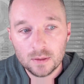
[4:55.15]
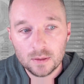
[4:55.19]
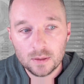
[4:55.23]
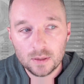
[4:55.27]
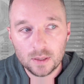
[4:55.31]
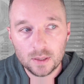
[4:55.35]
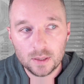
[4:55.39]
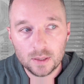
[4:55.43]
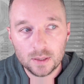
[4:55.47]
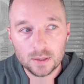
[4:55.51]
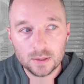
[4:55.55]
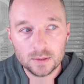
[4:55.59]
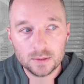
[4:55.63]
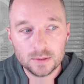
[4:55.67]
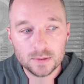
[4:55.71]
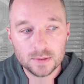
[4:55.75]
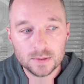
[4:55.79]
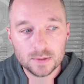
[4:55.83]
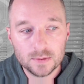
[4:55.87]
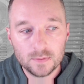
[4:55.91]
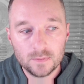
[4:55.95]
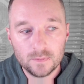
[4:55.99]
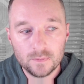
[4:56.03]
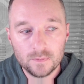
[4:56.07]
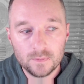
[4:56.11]
and
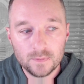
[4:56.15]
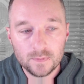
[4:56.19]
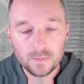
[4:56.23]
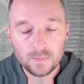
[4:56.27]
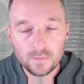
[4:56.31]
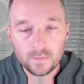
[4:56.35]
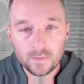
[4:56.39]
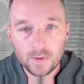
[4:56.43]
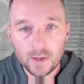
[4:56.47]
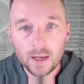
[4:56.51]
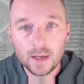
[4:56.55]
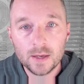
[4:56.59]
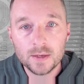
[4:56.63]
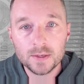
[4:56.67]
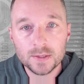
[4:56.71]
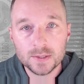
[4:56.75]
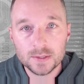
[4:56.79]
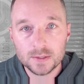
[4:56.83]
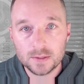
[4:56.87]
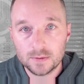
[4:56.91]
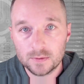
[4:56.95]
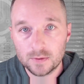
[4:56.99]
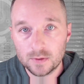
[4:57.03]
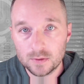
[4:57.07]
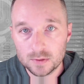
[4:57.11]

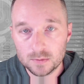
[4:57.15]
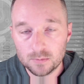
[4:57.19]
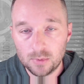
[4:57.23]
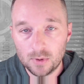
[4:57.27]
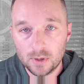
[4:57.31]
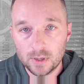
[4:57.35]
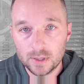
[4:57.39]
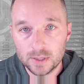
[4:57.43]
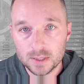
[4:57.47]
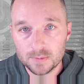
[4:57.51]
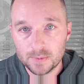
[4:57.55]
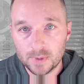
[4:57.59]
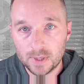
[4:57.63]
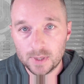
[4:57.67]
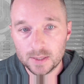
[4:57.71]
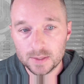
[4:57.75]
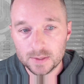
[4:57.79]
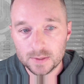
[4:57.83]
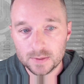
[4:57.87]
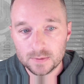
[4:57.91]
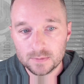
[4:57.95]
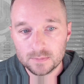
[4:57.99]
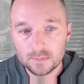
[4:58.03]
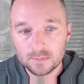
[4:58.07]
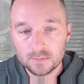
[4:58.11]
test those blind
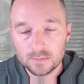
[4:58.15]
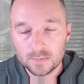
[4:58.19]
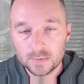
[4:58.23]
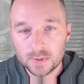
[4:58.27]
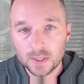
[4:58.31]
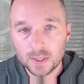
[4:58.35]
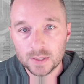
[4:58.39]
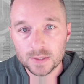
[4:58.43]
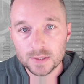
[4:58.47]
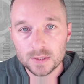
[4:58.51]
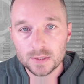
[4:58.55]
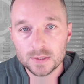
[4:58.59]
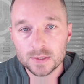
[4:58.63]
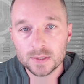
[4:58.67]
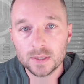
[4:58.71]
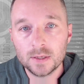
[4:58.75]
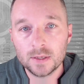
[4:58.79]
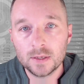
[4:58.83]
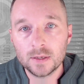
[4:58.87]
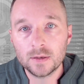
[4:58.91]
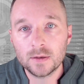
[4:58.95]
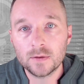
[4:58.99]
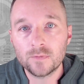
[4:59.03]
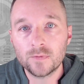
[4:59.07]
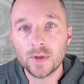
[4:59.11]
spots test to
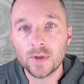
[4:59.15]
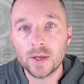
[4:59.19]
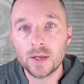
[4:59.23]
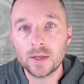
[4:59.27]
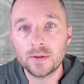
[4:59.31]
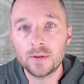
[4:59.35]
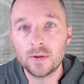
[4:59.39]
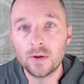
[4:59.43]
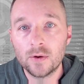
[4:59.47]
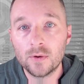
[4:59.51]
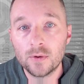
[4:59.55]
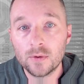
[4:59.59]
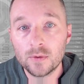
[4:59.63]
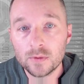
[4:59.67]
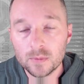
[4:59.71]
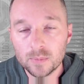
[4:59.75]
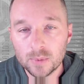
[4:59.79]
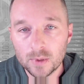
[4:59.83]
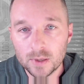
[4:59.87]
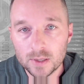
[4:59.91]
see if they know the